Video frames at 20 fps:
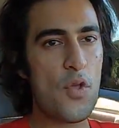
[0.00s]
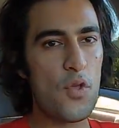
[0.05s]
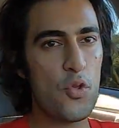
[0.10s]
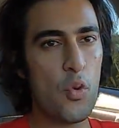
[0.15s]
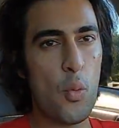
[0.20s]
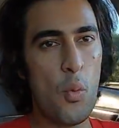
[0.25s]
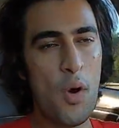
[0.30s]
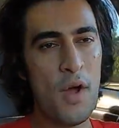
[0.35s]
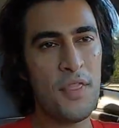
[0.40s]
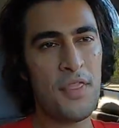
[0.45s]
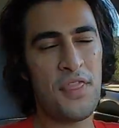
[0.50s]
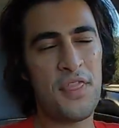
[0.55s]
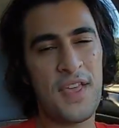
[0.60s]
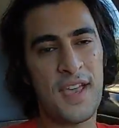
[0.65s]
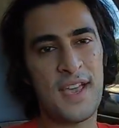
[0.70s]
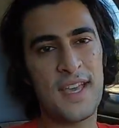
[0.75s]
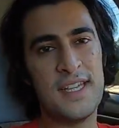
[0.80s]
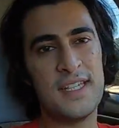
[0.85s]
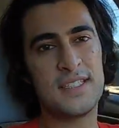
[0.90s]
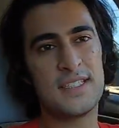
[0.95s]
The one
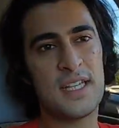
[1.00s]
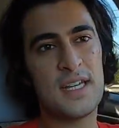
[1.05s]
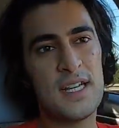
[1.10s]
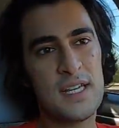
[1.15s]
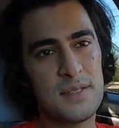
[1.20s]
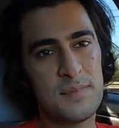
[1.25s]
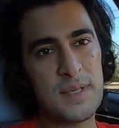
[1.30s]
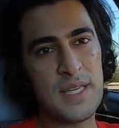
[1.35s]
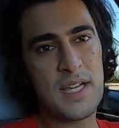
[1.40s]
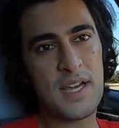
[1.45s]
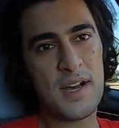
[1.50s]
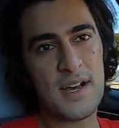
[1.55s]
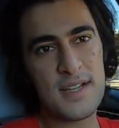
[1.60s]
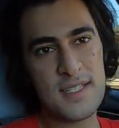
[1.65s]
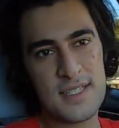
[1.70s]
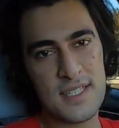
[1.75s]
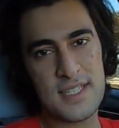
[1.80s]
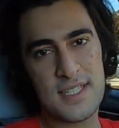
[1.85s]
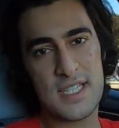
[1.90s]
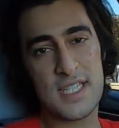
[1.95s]
thing is,
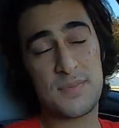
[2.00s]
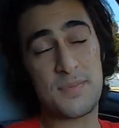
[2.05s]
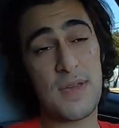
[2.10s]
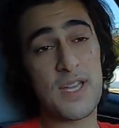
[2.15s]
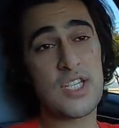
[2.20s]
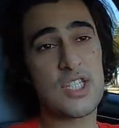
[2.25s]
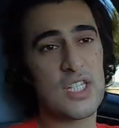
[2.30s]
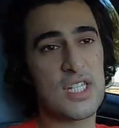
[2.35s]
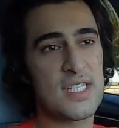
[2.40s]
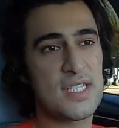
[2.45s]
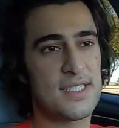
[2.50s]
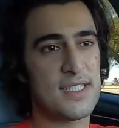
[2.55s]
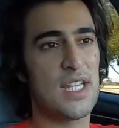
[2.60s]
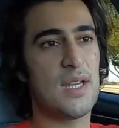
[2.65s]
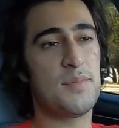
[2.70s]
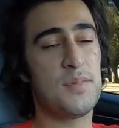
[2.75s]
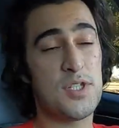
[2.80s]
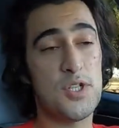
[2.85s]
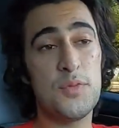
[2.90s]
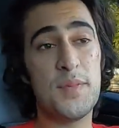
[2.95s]
because the suspension is set
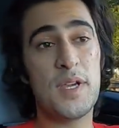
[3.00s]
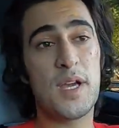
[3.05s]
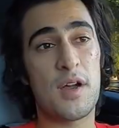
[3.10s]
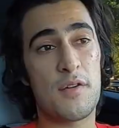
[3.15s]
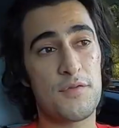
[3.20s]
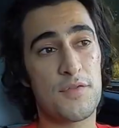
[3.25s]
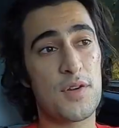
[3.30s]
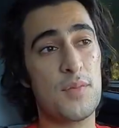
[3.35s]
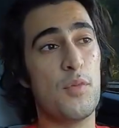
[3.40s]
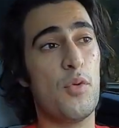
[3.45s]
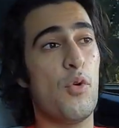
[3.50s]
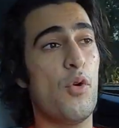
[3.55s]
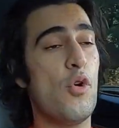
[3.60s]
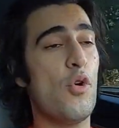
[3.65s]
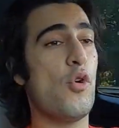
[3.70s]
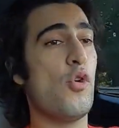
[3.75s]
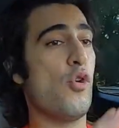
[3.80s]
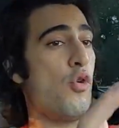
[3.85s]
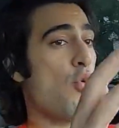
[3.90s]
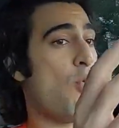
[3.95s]
up to be comfortable
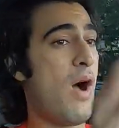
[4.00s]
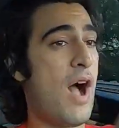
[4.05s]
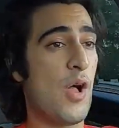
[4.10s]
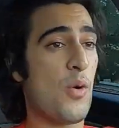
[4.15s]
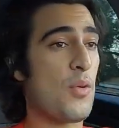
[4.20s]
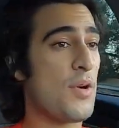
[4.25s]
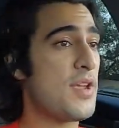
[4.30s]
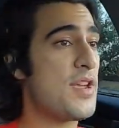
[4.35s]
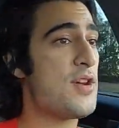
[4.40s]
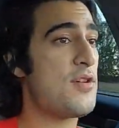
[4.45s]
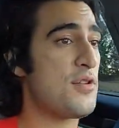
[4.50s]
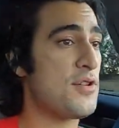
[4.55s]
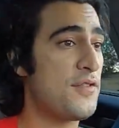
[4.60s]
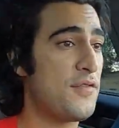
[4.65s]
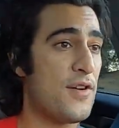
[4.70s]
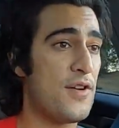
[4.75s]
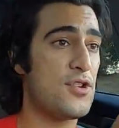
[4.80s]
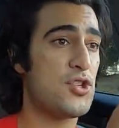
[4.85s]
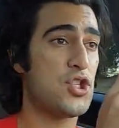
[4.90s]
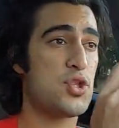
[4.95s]
while we're here on a
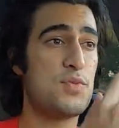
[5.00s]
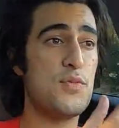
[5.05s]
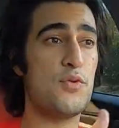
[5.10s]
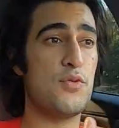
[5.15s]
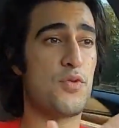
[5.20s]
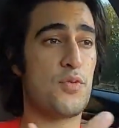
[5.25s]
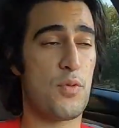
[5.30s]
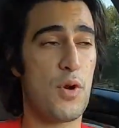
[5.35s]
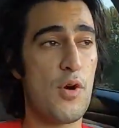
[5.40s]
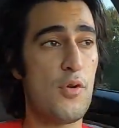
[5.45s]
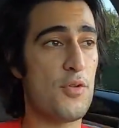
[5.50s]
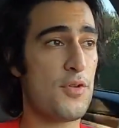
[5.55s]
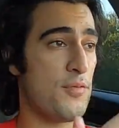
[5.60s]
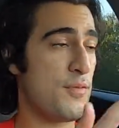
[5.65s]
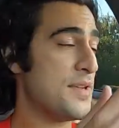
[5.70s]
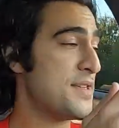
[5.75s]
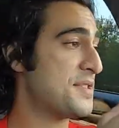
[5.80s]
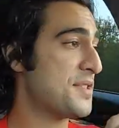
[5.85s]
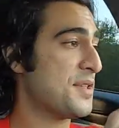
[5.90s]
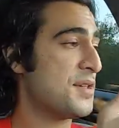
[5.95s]
very smooth road, a
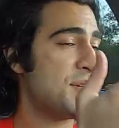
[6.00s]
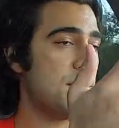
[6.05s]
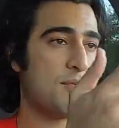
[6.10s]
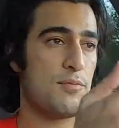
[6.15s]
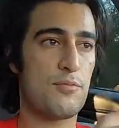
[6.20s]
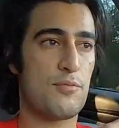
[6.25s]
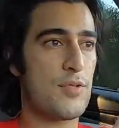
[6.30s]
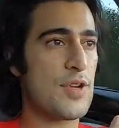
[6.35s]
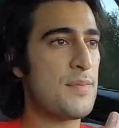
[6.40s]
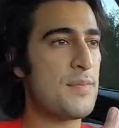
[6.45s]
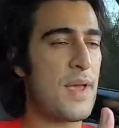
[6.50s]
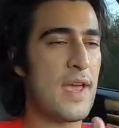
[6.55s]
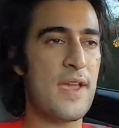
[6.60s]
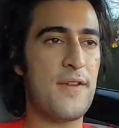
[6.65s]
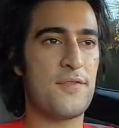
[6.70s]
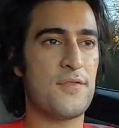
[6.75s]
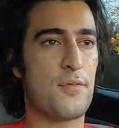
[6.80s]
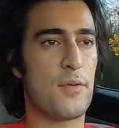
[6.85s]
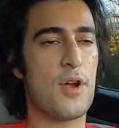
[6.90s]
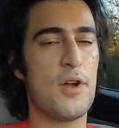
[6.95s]
recently
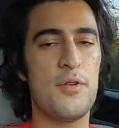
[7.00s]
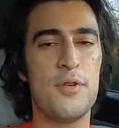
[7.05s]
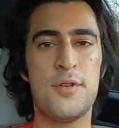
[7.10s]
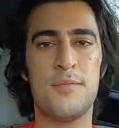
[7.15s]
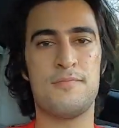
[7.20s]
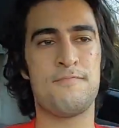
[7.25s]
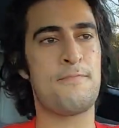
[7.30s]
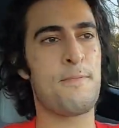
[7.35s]
repaved road,